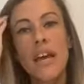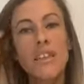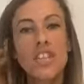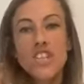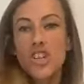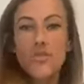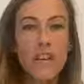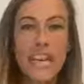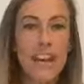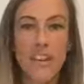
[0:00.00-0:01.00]
the
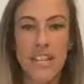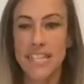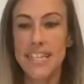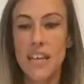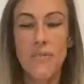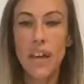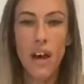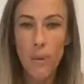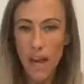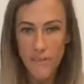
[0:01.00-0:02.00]
degree or the
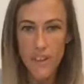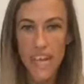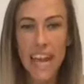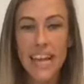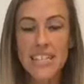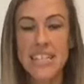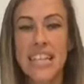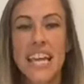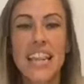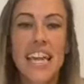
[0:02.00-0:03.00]
certificate or whatever they get to
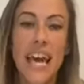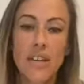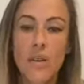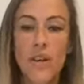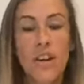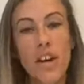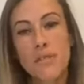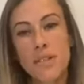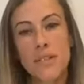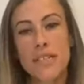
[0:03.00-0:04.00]
say that, yeah, you can
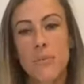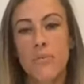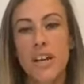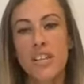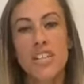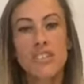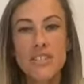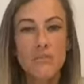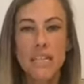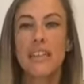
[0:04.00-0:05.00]
go do this operation. It
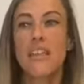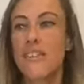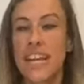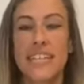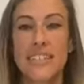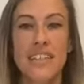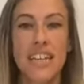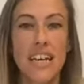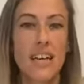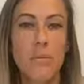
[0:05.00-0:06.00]
doesn't mean that they're
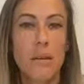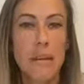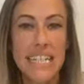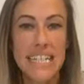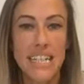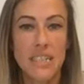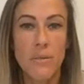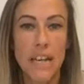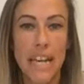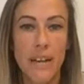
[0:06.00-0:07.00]
instantly going to be amazing at
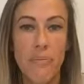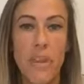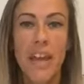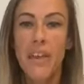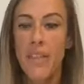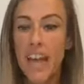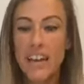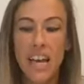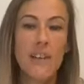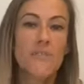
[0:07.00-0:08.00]
doing it. They're
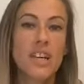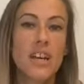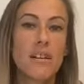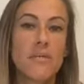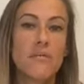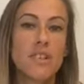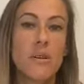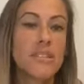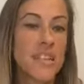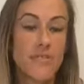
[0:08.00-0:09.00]
going to have to
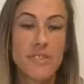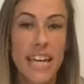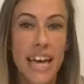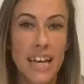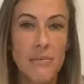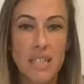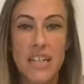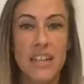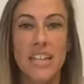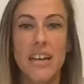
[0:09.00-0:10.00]
do it several times and
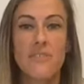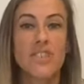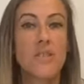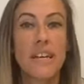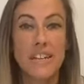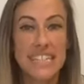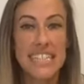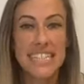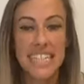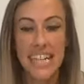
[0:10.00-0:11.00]
they're going to have to do it
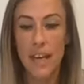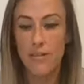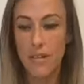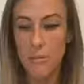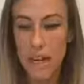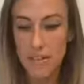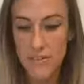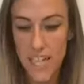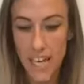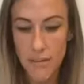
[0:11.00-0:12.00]
consistently over a matter
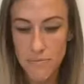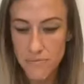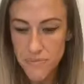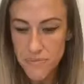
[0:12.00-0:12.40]
of time.